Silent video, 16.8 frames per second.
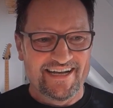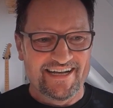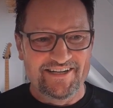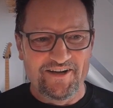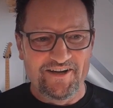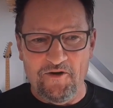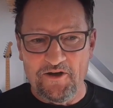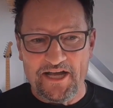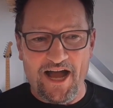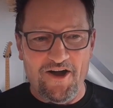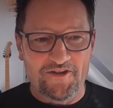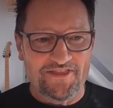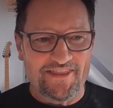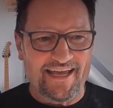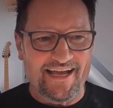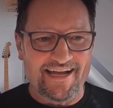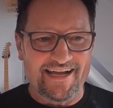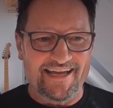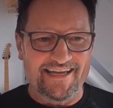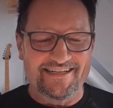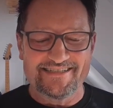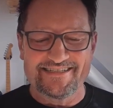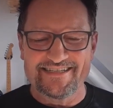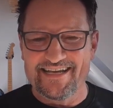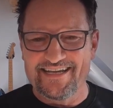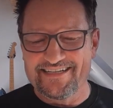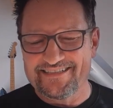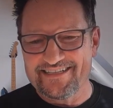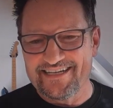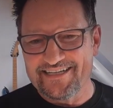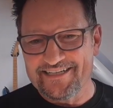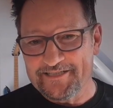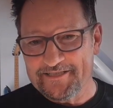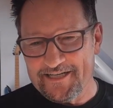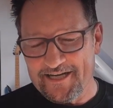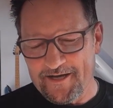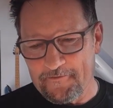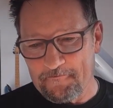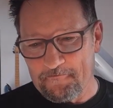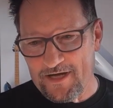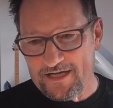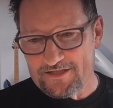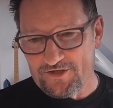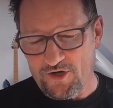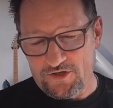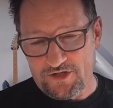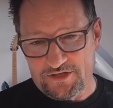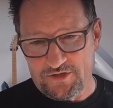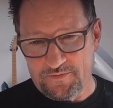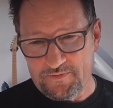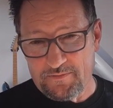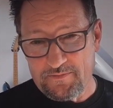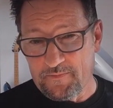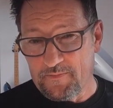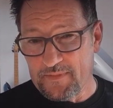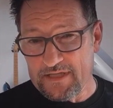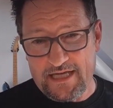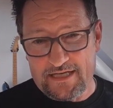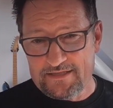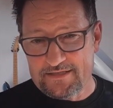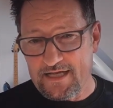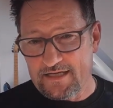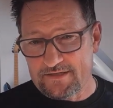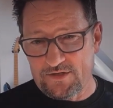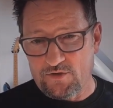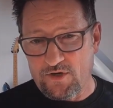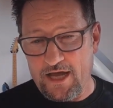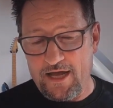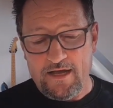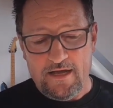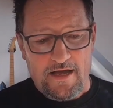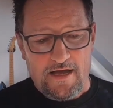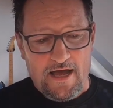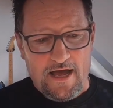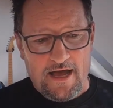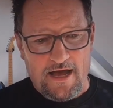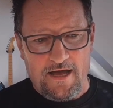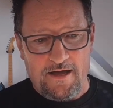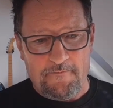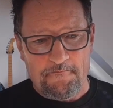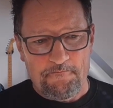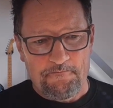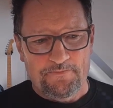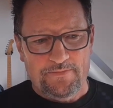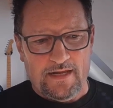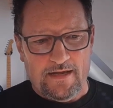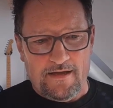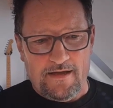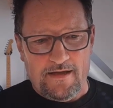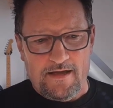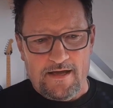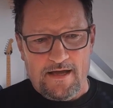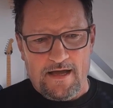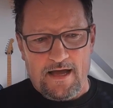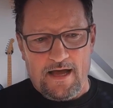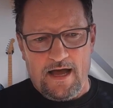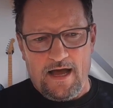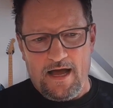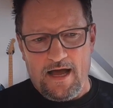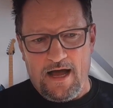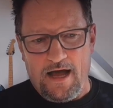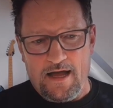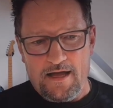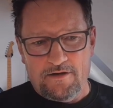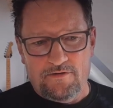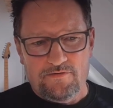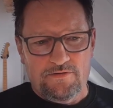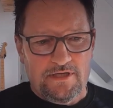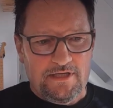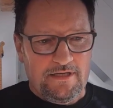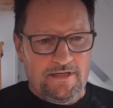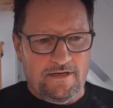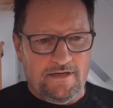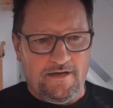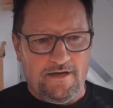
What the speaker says: going out there and talking to people, but that's okay. I agree.